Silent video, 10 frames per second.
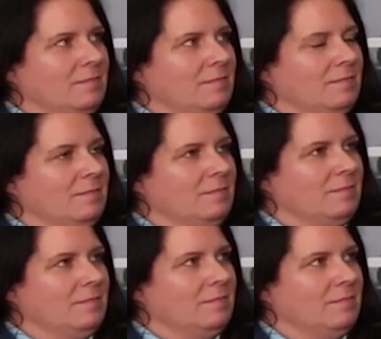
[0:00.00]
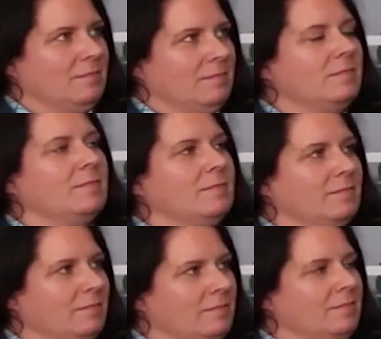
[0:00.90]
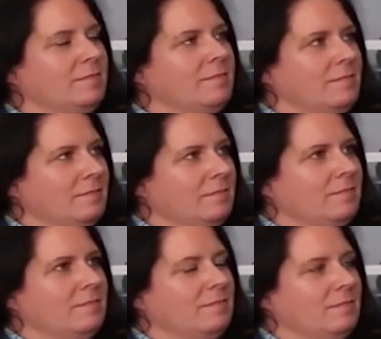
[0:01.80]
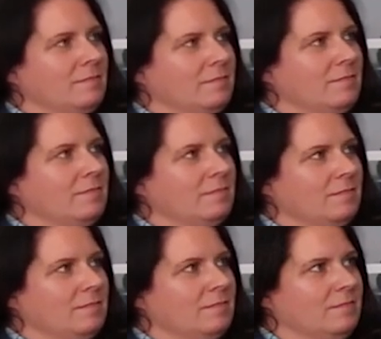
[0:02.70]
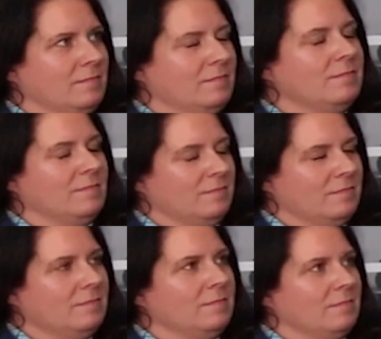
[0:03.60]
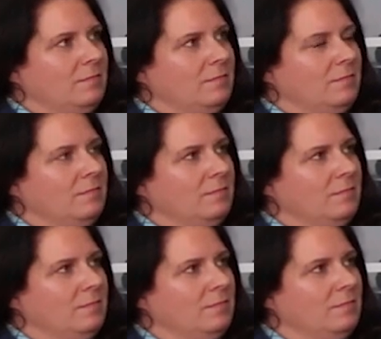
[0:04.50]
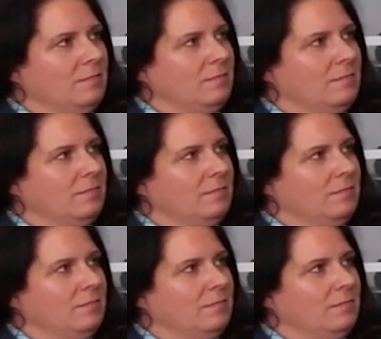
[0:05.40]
[no speech]